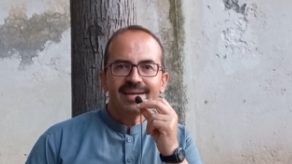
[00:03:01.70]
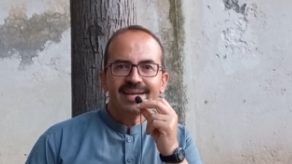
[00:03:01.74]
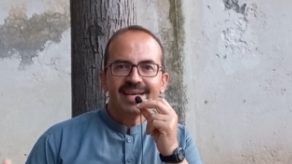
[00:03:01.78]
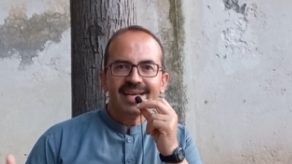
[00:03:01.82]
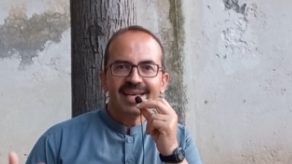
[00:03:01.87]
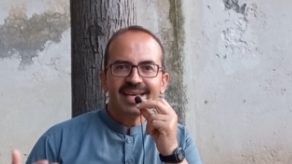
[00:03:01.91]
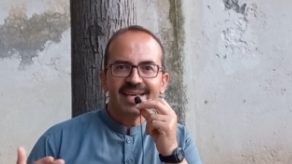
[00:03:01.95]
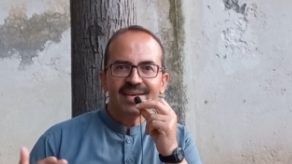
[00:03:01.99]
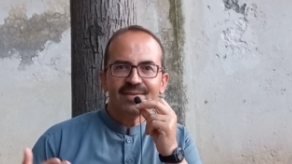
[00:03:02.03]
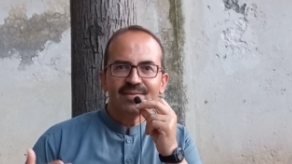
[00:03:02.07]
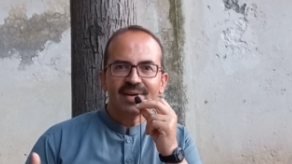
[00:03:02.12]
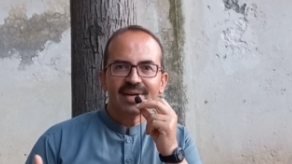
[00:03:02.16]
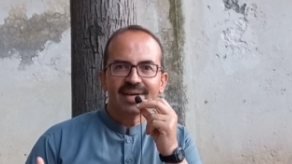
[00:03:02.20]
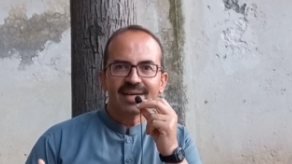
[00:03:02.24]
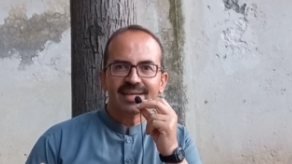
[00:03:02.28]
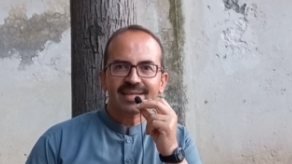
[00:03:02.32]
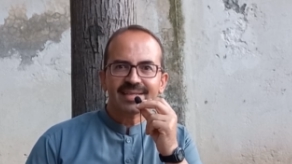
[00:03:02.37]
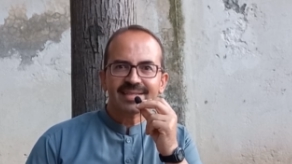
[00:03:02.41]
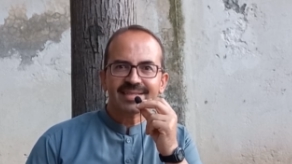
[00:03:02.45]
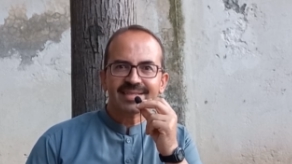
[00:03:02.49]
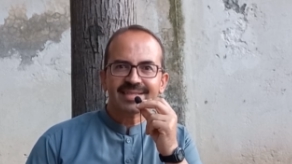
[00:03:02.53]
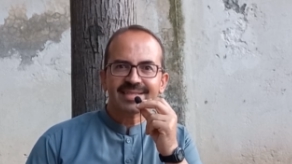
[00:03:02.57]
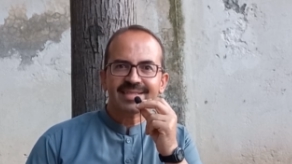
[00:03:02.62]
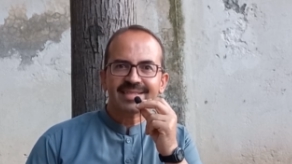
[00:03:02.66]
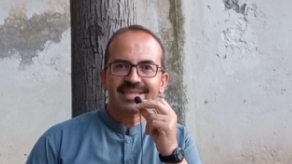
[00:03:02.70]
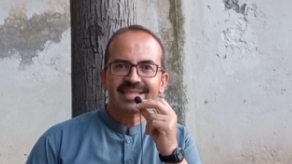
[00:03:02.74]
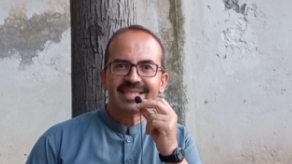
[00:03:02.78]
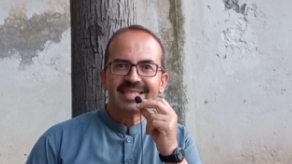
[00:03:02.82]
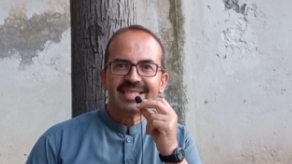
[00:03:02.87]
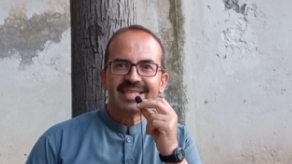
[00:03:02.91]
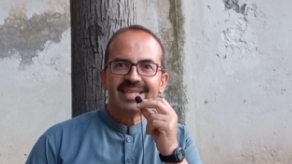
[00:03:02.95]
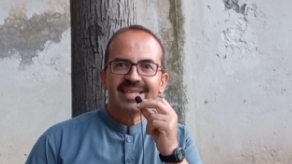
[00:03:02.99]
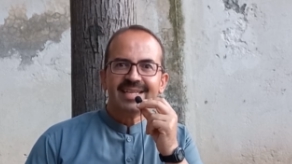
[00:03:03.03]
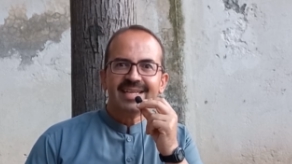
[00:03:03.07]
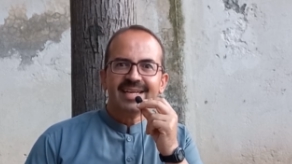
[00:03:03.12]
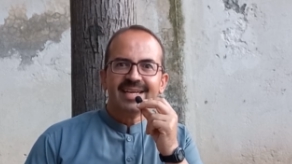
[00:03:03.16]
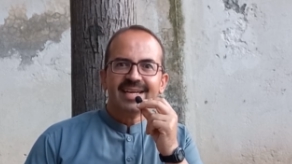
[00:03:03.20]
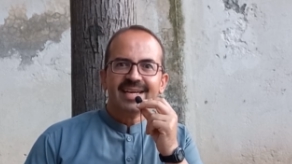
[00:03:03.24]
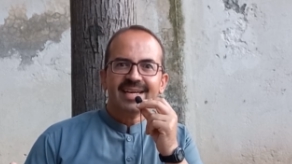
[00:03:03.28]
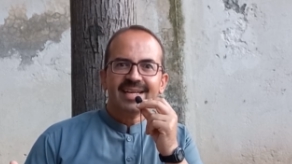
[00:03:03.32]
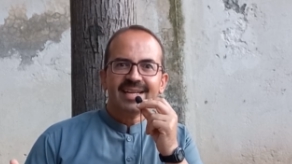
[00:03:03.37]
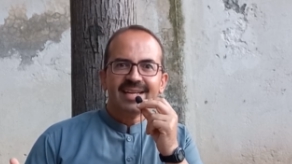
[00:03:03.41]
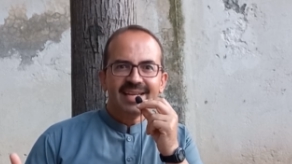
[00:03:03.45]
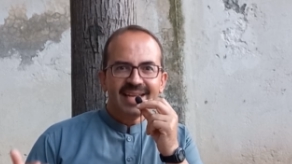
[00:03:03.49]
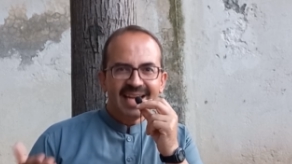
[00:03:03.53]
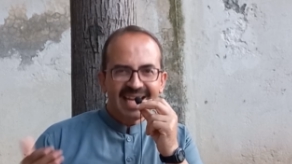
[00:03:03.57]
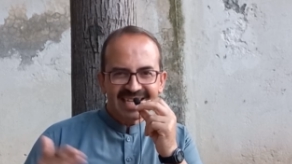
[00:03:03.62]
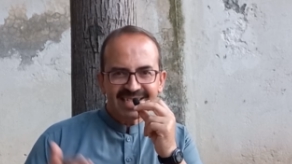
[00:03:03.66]
he was
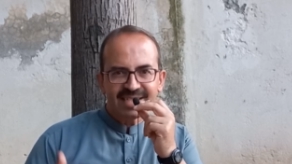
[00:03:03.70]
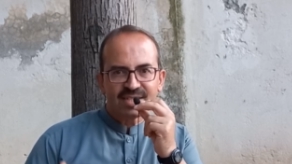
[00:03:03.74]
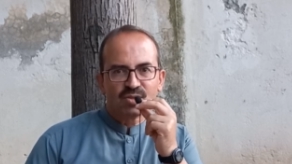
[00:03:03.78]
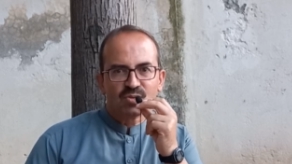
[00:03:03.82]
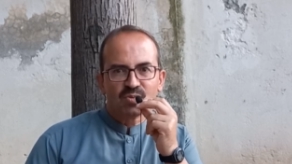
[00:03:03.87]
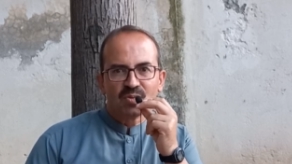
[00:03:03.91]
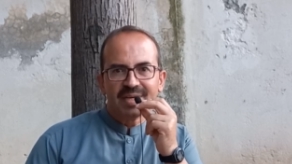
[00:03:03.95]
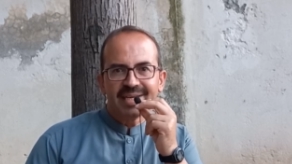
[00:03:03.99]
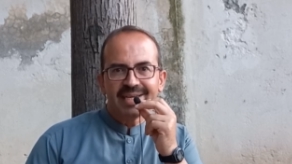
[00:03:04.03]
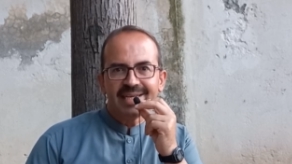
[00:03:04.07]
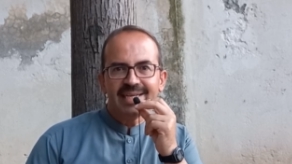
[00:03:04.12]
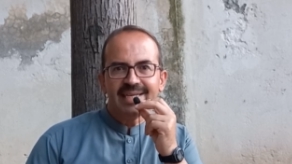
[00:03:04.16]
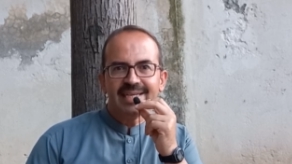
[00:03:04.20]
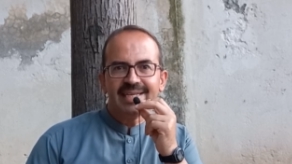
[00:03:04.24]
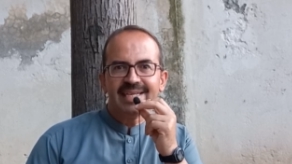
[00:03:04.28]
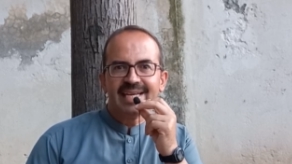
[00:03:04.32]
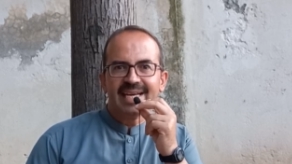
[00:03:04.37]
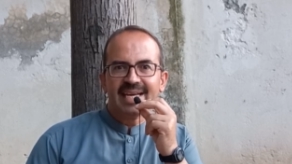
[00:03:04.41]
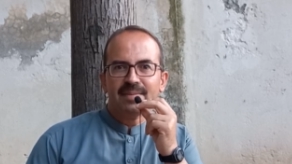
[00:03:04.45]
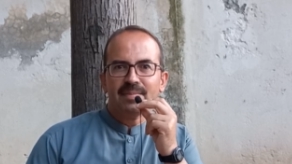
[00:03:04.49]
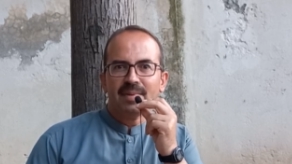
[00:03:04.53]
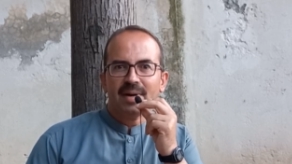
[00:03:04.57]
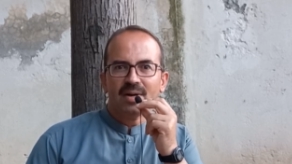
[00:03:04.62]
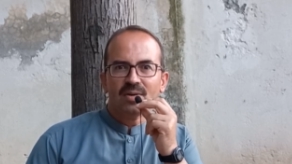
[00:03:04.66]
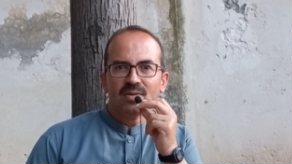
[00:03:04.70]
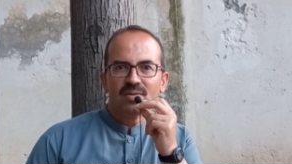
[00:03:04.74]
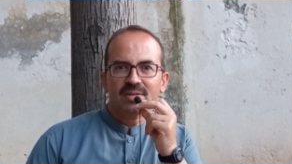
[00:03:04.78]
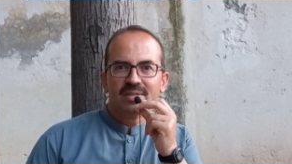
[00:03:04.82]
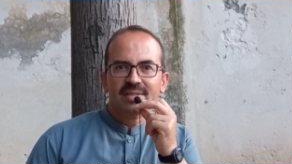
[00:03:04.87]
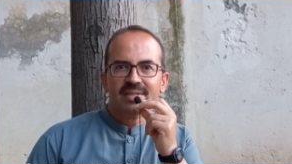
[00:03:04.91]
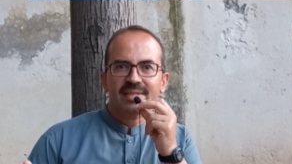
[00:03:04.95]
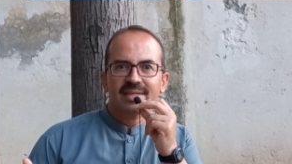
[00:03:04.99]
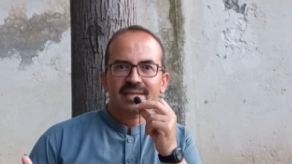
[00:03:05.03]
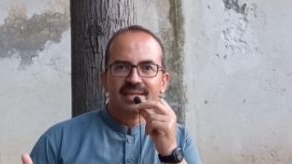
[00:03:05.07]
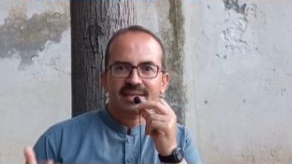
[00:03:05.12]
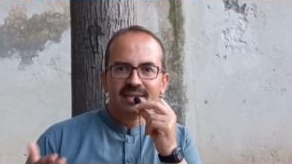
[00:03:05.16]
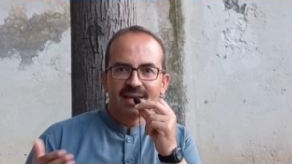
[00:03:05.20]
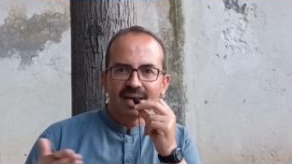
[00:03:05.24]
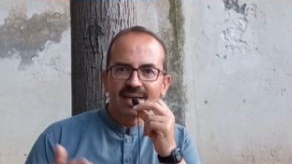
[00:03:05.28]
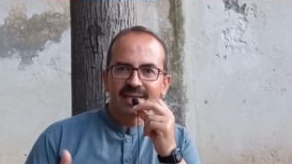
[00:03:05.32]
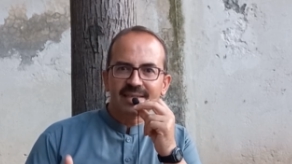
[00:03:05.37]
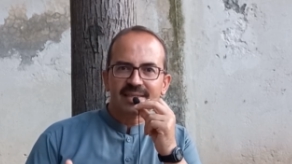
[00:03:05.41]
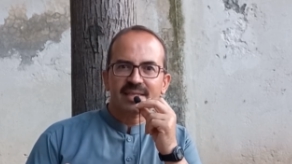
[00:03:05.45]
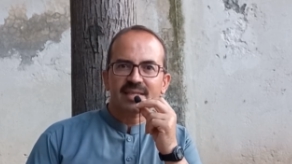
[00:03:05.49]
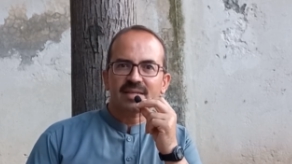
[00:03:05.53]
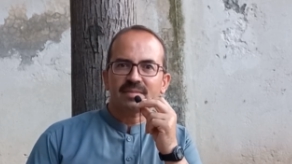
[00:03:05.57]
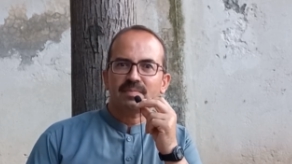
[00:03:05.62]
less worried about the daughter,